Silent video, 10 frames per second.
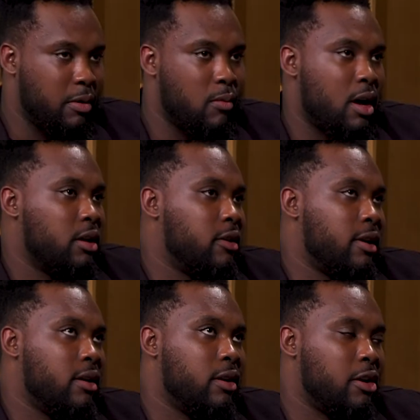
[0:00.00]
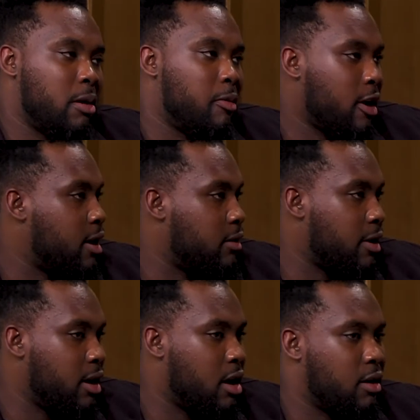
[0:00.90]
we want to create in our brand,
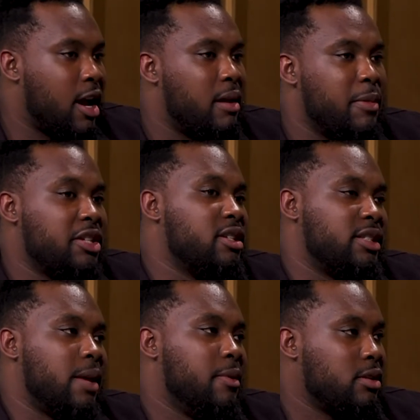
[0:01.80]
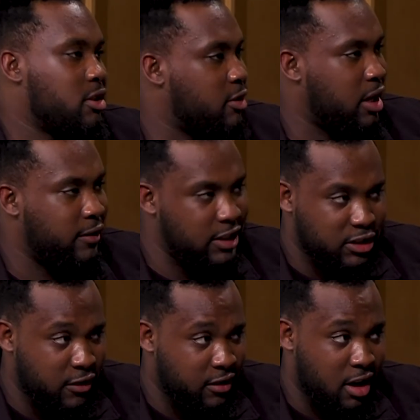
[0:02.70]
right? Our kind of mission statement is creatively
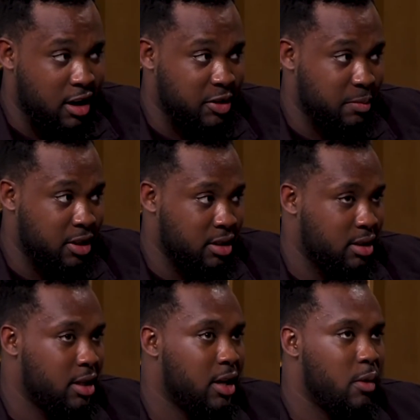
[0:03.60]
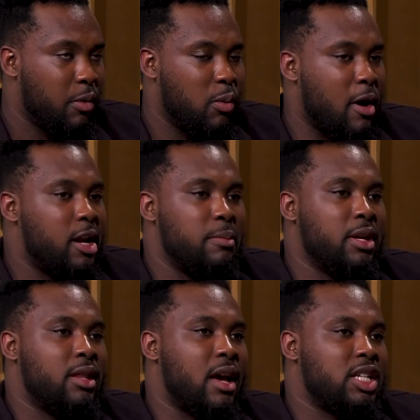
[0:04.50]
serving our customers. We want to
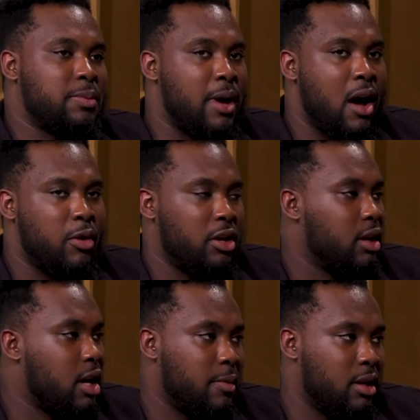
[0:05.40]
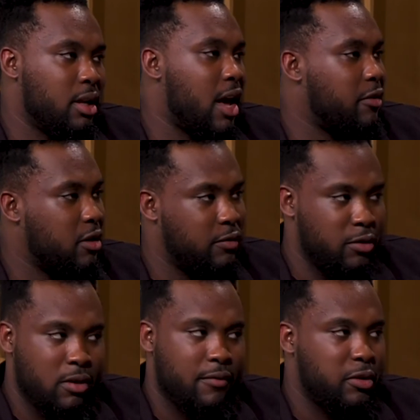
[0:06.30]
be that spot where you can come in and have a good
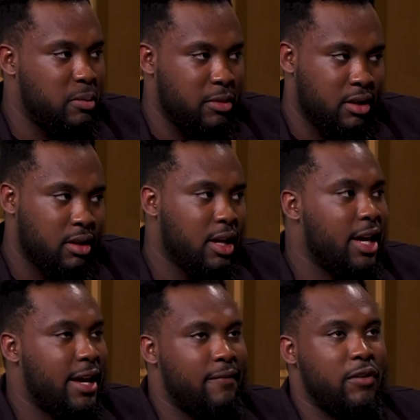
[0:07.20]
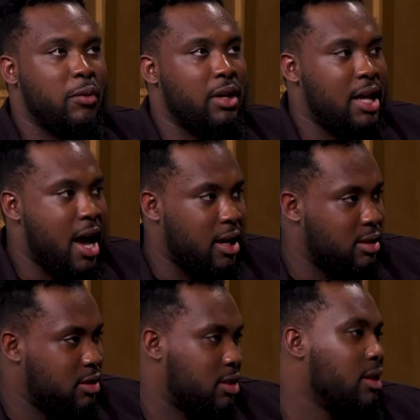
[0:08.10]
food, have a good meal, and feel
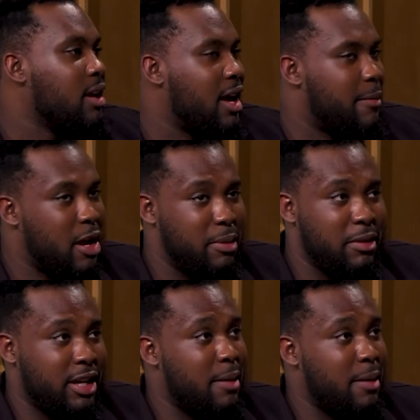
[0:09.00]
relaxed. The amount of people that